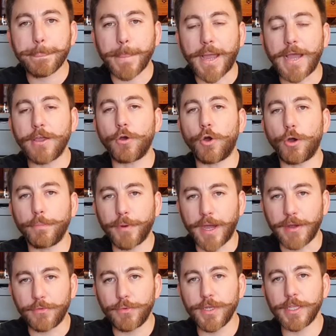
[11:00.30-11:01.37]
I
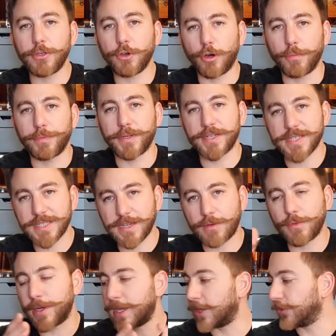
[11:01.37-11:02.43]
really hope there's
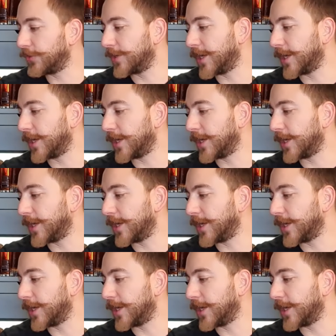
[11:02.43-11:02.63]
someone out